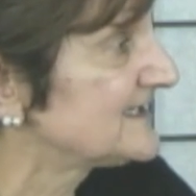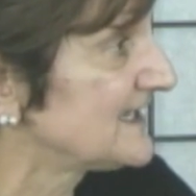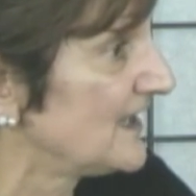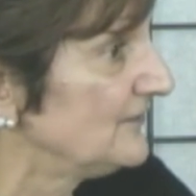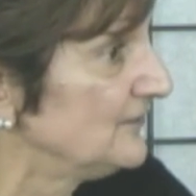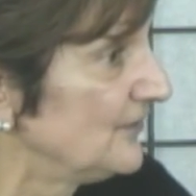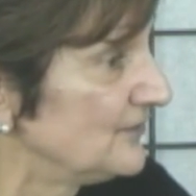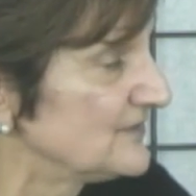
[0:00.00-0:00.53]

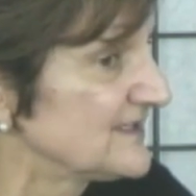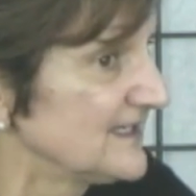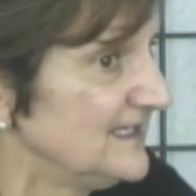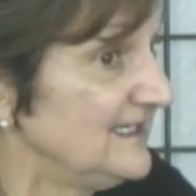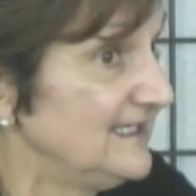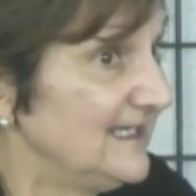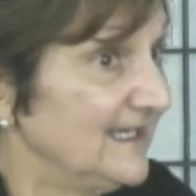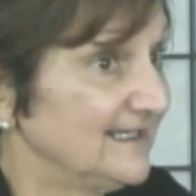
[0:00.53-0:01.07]
on those,
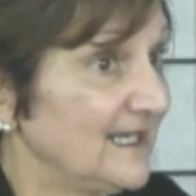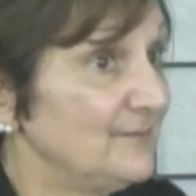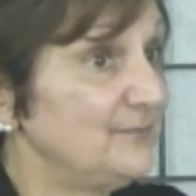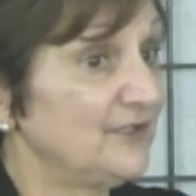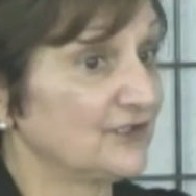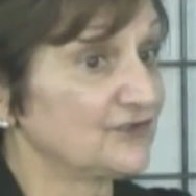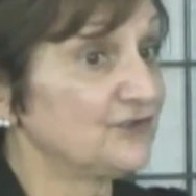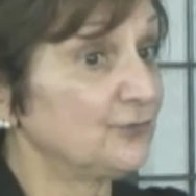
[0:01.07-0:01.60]
and I
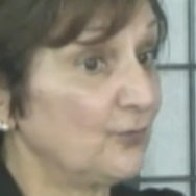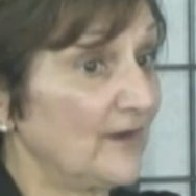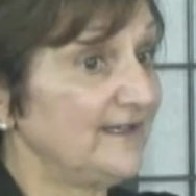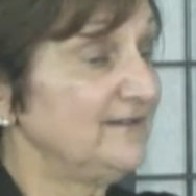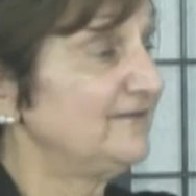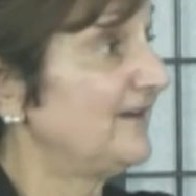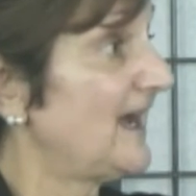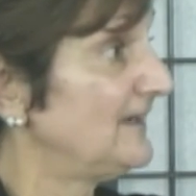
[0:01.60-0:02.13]
picked
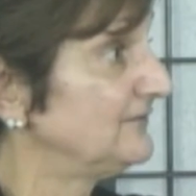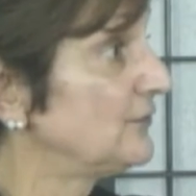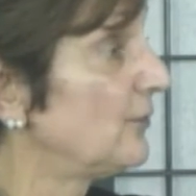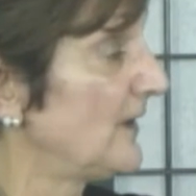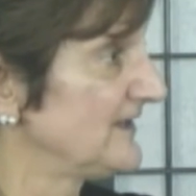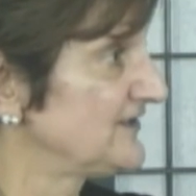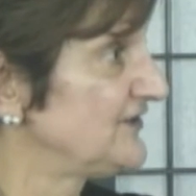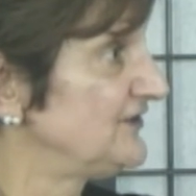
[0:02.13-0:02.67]
25
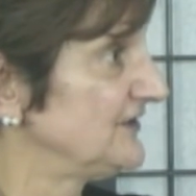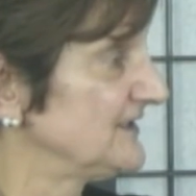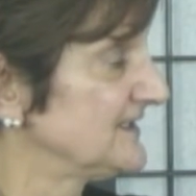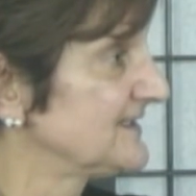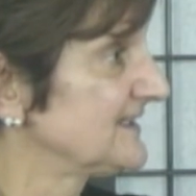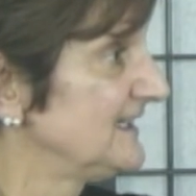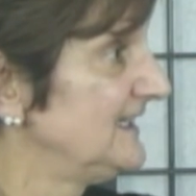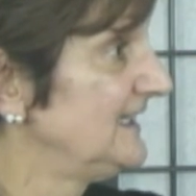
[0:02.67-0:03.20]

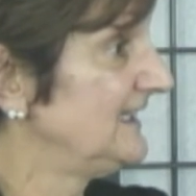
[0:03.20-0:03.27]
questions,